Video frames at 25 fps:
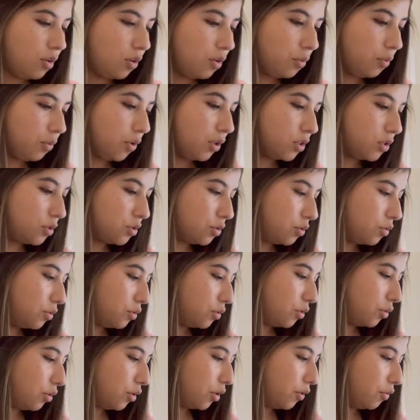one, two,
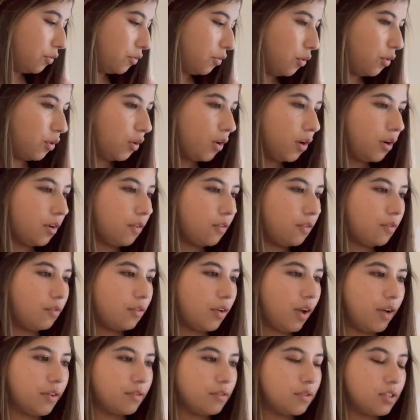three, four,
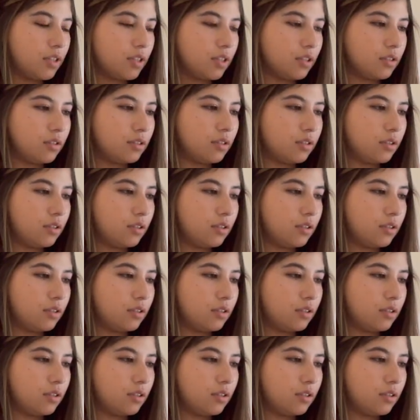five, six,